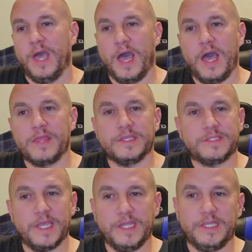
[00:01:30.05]
The
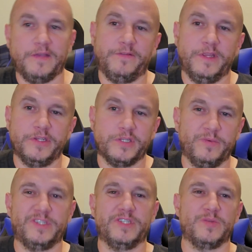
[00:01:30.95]
second definition,
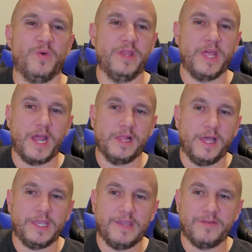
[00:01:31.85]
which is one that I
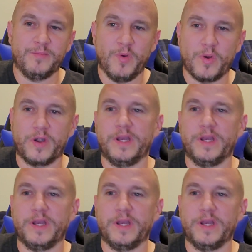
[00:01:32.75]
like even more,